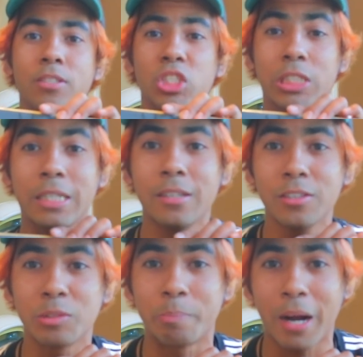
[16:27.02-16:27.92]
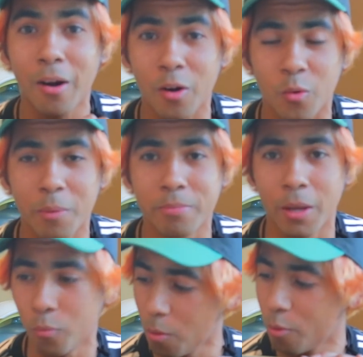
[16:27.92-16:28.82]
Shout out to Power Grip
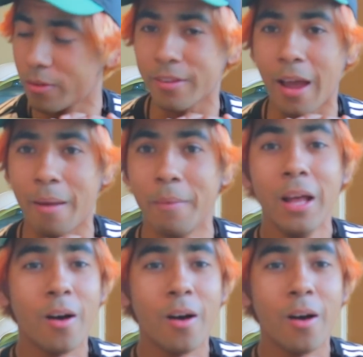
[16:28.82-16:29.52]
Tape one more time.